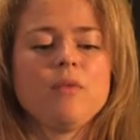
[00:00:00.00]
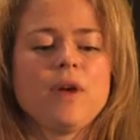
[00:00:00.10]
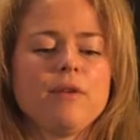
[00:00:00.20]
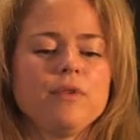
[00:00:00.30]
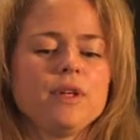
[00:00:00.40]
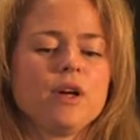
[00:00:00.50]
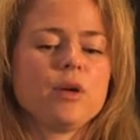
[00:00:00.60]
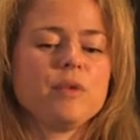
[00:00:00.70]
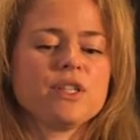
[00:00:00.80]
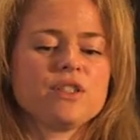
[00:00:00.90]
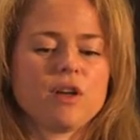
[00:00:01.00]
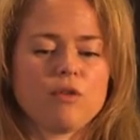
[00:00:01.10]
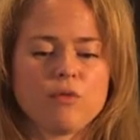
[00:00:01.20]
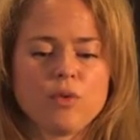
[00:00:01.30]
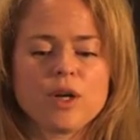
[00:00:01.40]
having a commission
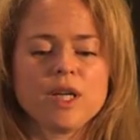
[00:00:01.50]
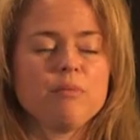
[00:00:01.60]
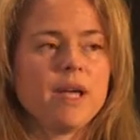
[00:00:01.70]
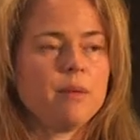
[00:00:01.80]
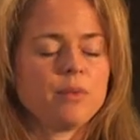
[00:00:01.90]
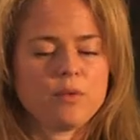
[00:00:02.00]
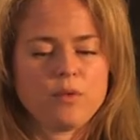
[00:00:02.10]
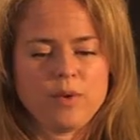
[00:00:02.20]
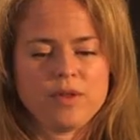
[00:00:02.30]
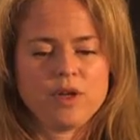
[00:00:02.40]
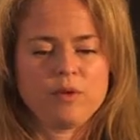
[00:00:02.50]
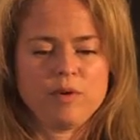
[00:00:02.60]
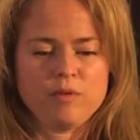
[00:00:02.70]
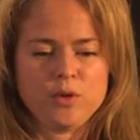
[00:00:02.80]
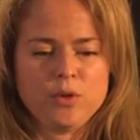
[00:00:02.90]
staff working paper with a
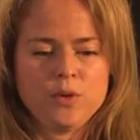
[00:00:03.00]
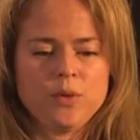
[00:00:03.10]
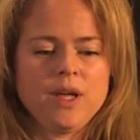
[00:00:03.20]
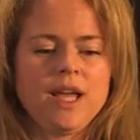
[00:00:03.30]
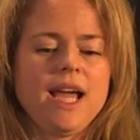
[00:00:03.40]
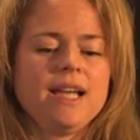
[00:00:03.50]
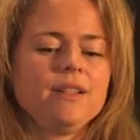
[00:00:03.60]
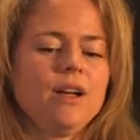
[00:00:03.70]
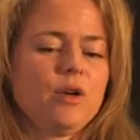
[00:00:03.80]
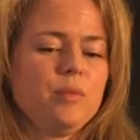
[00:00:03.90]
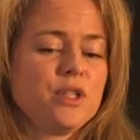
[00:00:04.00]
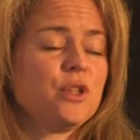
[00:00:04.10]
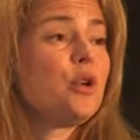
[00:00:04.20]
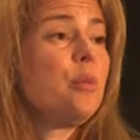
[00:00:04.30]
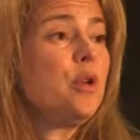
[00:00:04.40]
review and a
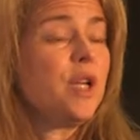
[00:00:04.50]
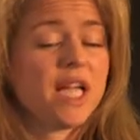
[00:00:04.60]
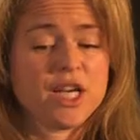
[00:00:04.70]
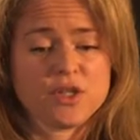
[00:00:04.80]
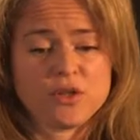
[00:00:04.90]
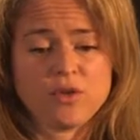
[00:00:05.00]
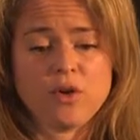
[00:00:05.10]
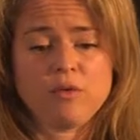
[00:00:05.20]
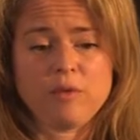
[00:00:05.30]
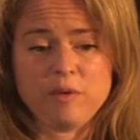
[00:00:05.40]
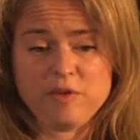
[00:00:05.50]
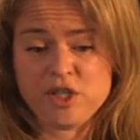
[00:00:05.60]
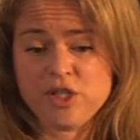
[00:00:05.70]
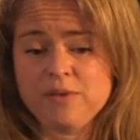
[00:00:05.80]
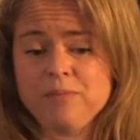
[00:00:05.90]
commission communication of a
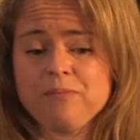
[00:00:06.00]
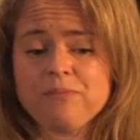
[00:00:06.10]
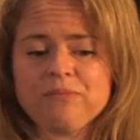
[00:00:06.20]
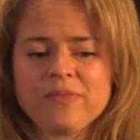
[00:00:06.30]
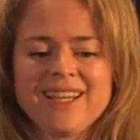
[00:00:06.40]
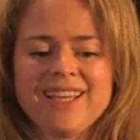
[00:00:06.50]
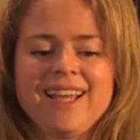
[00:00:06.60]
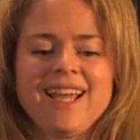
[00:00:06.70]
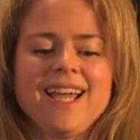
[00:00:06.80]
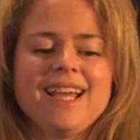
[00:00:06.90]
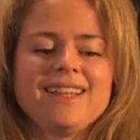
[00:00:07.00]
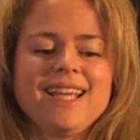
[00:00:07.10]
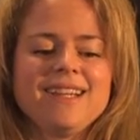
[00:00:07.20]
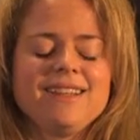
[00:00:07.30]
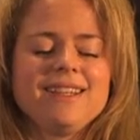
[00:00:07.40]
revision.
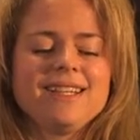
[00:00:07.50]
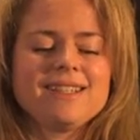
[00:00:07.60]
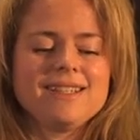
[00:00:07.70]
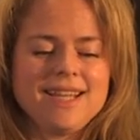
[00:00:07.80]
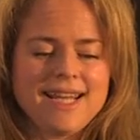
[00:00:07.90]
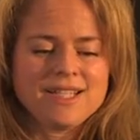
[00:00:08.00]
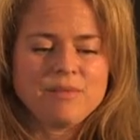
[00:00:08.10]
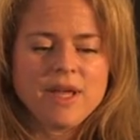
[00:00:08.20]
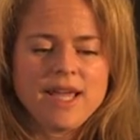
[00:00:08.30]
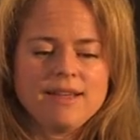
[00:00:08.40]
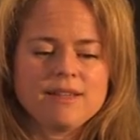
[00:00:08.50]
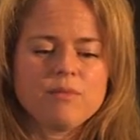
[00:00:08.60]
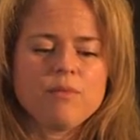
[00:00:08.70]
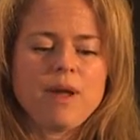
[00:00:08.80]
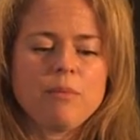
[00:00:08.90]
Then this
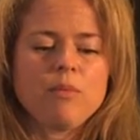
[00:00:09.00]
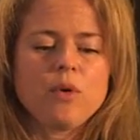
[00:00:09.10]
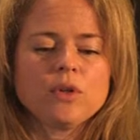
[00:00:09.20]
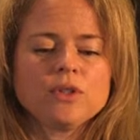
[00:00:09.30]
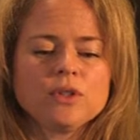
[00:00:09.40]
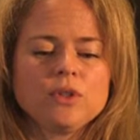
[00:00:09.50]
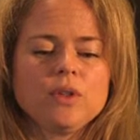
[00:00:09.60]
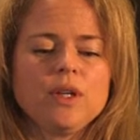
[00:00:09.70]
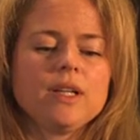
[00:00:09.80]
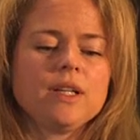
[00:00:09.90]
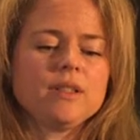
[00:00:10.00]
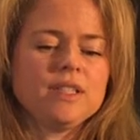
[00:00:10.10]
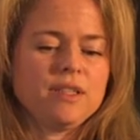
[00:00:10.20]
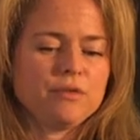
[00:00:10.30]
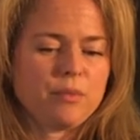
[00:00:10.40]
database, web portal,
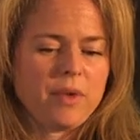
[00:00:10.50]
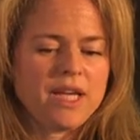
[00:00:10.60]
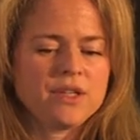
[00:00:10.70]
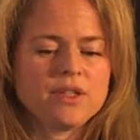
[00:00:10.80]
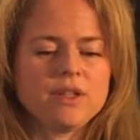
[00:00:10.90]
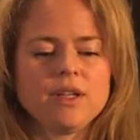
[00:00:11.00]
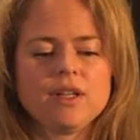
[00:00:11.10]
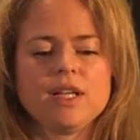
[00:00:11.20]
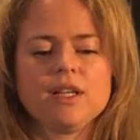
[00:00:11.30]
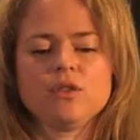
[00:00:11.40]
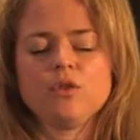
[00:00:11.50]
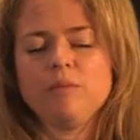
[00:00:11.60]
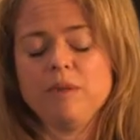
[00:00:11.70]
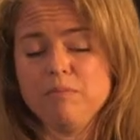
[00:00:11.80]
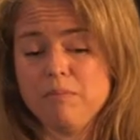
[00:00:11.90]
this information that it could
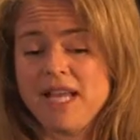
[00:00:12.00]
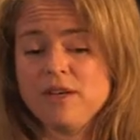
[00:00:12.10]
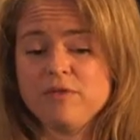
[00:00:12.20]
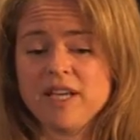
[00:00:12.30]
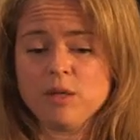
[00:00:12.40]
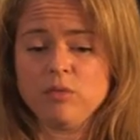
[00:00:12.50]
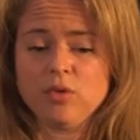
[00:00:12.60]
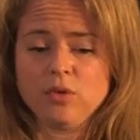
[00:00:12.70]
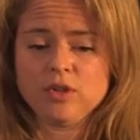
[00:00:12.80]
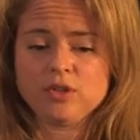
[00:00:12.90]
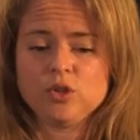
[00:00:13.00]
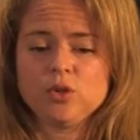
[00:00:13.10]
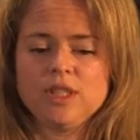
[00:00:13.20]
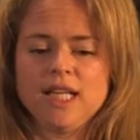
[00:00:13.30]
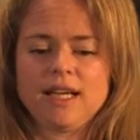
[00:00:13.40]
be made available
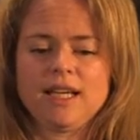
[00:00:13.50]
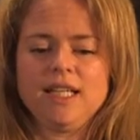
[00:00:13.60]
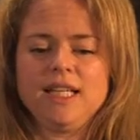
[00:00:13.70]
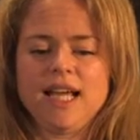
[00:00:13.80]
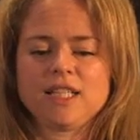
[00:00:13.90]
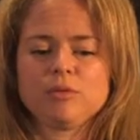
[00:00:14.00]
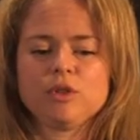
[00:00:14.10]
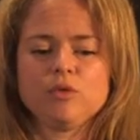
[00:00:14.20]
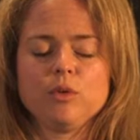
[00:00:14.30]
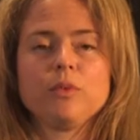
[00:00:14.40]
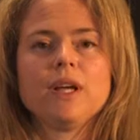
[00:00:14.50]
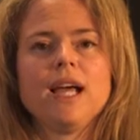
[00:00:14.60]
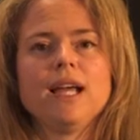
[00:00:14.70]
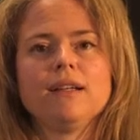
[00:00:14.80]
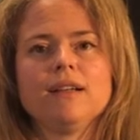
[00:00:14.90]
to the ECHA-ED expert group,
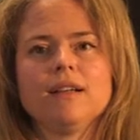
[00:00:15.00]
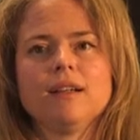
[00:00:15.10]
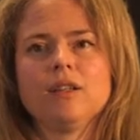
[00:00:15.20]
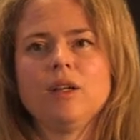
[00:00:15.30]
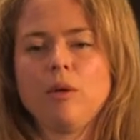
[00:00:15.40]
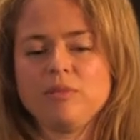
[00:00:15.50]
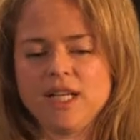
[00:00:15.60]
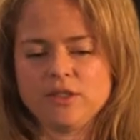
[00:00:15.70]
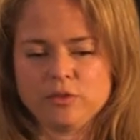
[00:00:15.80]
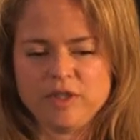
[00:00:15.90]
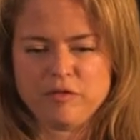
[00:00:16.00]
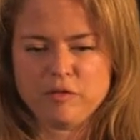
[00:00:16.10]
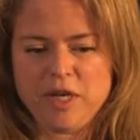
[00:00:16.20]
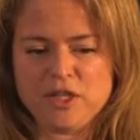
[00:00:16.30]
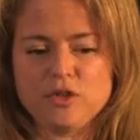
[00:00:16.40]
and an update of the
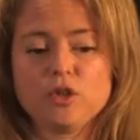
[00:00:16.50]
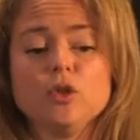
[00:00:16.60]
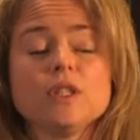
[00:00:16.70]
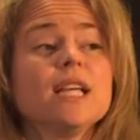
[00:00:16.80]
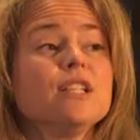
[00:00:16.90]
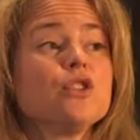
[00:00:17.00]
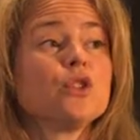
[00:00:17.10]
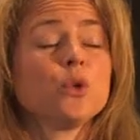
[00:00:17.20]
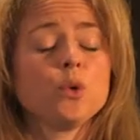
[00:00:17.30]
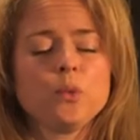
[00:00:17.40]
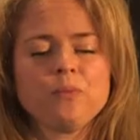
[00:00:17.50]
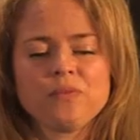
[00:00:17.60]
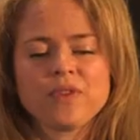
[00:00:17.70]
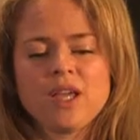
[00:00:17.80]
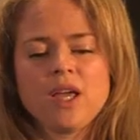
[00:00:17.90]
information could ensue.
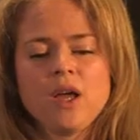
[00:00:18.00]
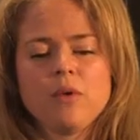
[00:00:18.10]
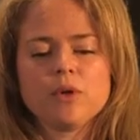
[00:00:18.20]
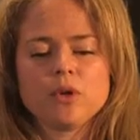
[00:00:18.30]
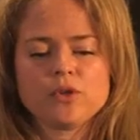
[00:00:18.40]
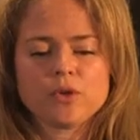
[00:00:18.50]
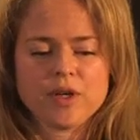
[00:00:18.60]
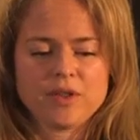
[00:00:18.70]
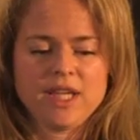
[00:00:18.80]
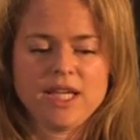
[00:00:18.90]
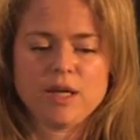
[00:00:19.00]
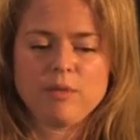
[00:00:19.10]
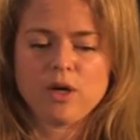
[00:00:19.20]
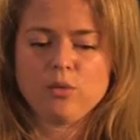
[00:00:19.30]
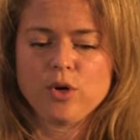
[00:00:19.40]
We also are thinking
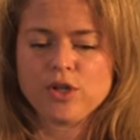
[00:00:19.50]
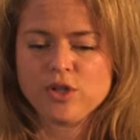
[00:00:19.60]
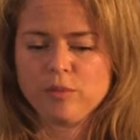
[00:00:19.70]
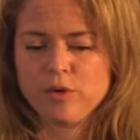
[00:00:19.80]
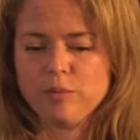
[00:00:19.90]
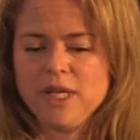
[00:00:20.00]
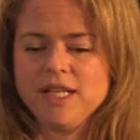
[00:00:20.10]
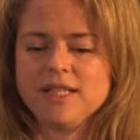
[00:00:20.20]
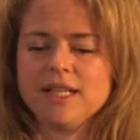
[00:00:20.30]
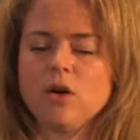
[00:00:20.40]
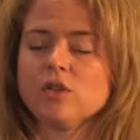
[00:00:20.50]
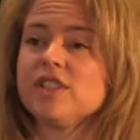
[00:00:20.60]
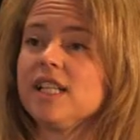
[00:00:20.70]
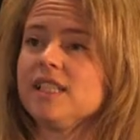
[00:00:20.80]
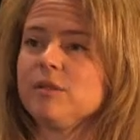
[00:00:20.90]
about a workshop or a meeting on
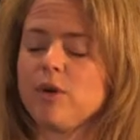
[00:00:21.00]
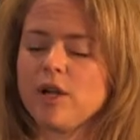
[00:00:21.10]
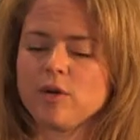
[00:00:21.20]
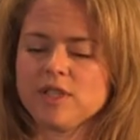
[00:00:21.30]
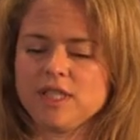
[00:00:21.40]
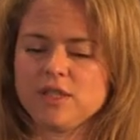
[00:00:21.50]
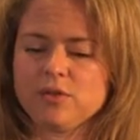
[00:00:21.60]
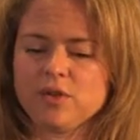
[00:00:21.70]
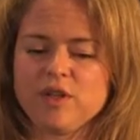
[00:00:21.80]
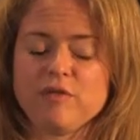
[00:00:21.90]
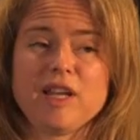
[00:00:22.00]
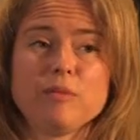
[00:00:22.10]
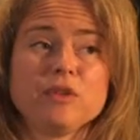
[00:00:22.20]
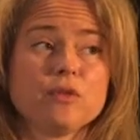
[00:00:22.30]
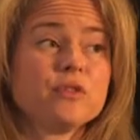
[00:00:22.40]
setting priorities for the
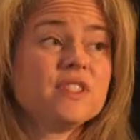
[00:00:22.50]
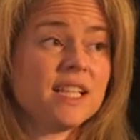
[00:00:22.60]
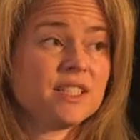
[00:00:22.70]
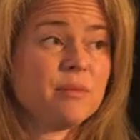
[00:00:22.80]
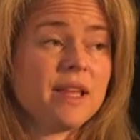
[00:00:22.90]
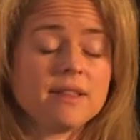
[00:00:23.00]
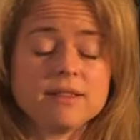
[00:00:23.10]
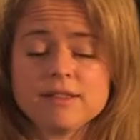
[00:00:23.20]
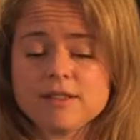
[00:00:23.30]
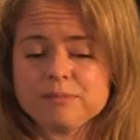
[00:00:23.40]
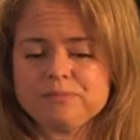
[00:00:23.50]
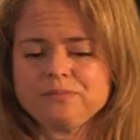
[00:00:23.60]
development of test methods.